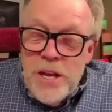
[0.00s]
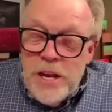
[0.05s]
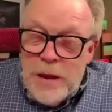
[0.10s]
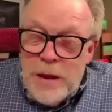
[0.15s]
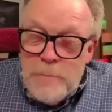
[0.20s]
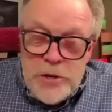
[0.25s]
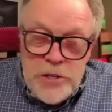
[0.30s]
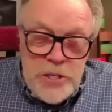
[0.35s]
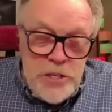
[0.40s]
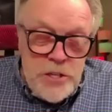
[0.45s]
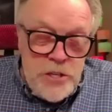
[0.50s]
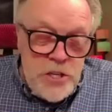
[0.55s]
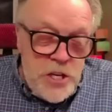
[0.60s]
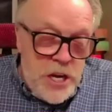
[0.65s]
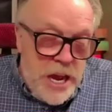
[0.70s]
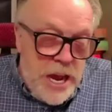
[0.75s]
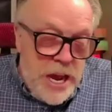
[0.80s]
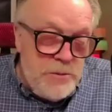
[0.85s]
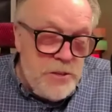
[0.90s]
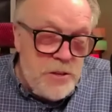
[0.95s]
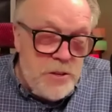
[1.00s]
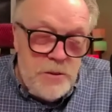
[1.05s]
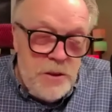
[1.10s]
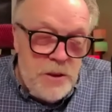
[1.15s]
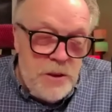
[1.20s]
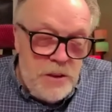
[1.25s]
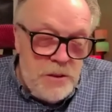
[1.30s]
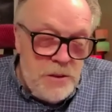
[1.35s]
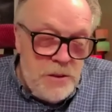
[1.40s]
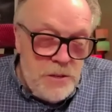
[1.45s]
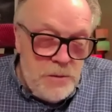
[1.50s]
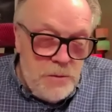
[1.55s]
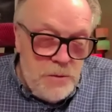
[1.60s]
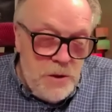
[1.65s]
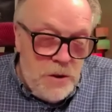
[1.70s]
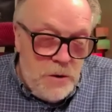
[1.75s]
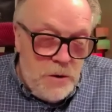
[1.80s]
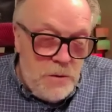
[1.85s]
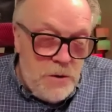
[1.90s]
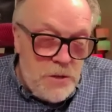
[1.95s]
I bust his chops,
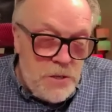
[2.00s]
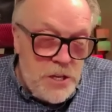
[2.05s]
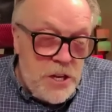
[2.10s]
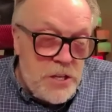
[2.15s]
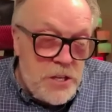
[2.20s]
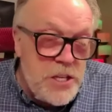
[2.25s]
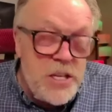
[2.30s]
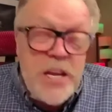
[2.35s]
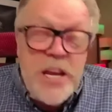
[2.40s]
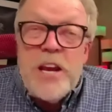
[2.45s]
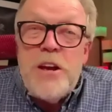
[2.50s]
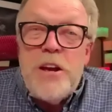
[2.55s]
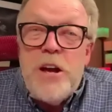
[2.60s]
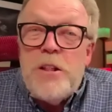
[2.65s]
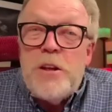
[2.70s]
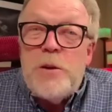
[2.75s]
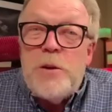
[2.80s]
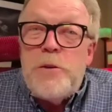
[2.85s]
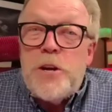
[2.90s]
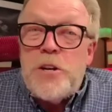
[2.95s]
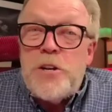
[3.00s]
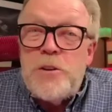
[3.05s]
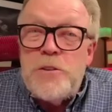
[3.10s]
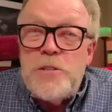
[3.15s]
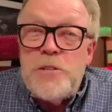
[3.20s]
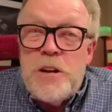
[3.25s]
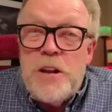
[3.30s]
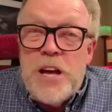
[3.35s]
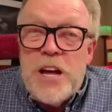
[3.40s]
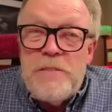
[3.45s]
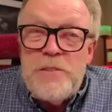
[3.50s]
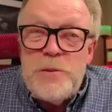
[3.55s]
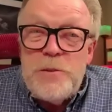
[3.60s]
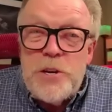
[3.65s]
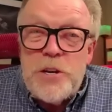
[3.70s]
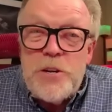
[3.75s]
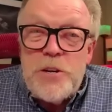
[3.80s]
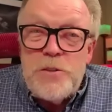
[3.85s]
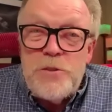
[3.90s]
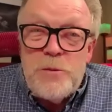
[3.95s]
you know, because he doesn't take color pictures, and a lot of his
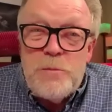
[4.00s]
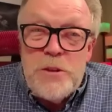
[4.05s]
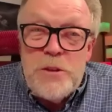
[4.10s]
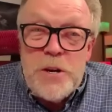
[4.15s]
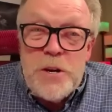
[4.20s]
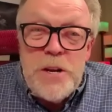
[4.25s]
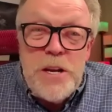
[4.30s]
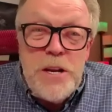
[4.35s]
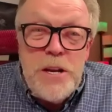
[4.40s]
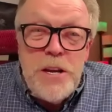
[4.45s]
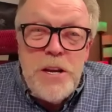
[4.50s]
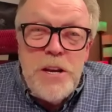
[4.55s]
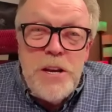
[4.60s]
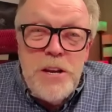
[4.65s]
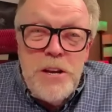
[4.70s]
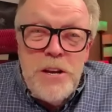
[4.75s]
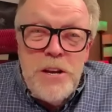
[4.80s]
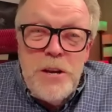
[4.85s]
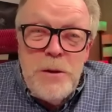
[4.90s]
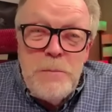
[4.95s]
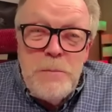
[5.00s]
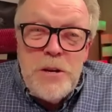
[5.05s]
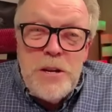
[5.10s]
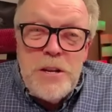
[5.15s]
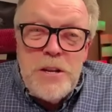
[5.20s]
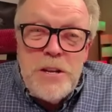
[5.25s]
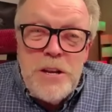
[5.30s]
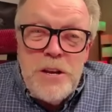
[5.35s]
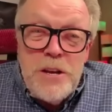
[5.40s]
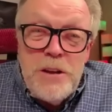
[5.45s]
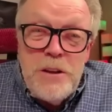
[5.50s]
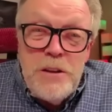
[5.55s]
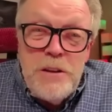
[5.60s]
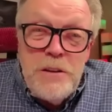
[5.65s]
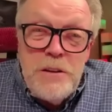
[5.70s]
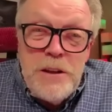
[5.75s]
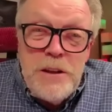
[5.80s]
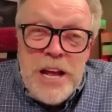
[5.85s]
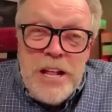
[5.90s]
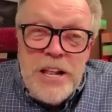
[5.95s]
pictures are blurry. But
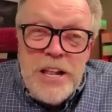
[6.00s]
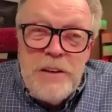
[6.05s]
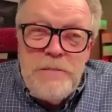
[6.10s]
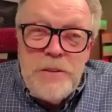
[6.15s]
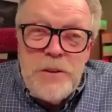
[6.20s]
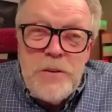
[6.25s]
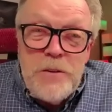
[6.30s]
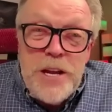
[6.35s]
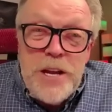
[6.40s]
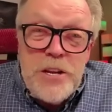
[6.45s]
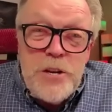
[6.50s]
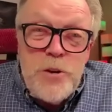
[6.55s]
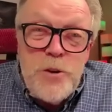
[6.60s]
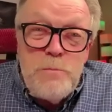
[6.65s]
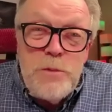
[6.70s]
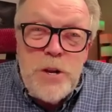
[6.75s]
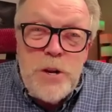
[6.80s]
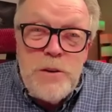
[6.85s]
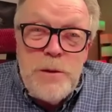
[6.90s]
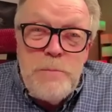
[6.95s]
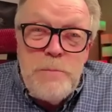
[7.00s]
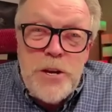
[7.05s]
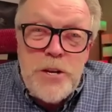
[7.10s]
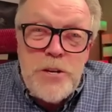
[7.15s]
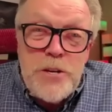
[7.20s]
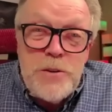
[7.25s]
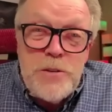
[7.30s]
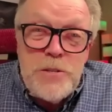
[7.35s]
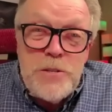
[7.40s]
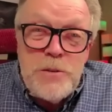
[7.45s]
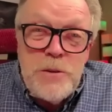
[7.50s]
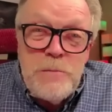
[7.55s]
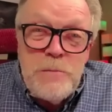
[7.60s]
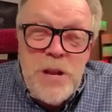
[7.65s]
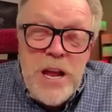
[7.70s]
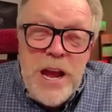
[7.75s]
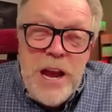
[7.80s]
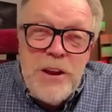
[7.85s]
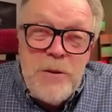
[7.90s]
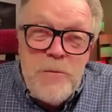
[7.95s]
now I've learned how to do blurry pictures in
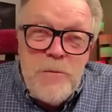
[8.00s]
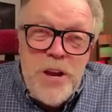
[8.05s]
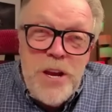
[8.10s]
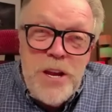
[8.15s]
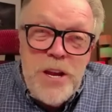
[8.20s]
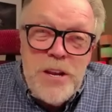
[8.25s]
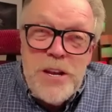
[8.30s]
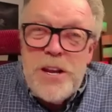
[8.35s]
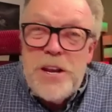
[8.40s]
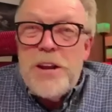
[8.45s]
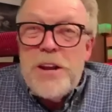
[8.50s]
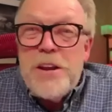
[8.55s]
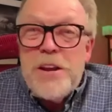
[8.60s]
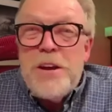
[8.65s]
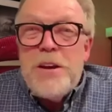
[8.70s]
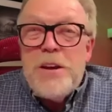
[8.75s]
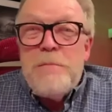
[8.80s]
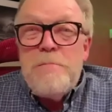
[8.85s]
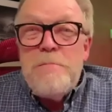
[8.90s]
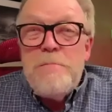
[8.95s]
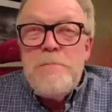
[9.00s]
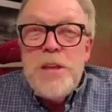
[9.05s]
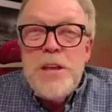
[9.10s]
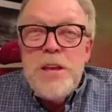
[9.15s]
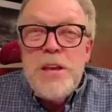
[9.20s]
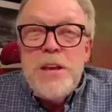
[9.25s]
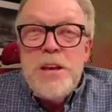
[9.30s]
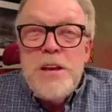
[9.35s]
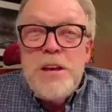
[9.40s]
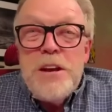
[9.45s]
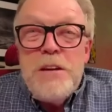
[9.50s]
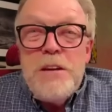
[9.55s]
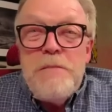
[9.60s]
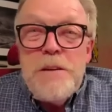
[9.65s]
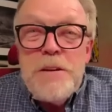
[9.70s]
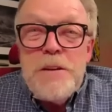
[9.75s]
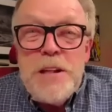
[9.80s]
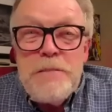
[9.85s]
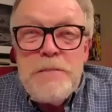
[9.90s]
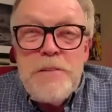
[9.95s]
black and white, and I
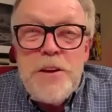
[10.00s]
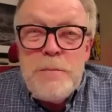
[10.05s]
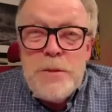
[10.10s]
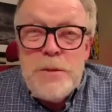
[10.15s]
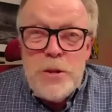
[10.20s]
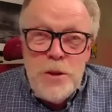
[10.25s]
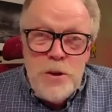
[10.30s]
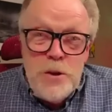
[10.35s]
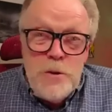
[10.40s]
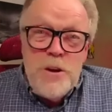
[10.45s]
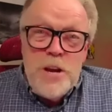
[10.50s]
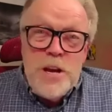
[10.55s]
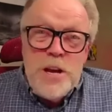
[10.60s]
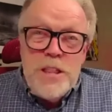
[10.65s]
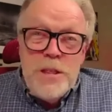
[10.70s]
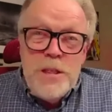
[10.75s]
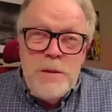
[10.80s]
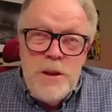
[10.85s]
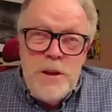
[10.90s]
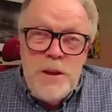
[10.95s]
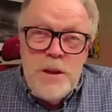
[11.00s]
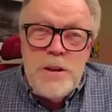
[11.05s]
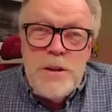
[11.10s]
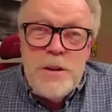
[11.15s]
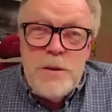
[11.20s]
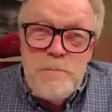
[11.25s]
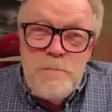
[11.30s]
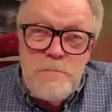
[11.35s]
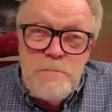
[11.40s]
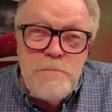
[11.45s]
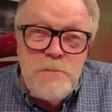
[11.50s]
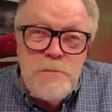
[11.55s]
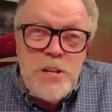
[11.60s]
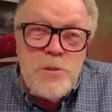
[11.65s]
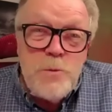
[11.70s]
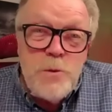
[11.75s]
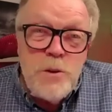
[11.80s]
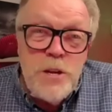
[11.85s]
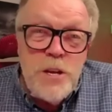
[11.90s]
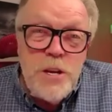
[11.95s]
feel I've come a long way. And
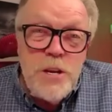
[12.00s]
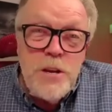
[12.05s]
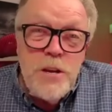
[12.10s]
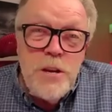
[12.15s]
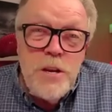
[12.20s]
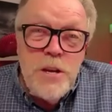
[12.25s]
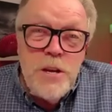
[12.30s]
it's really...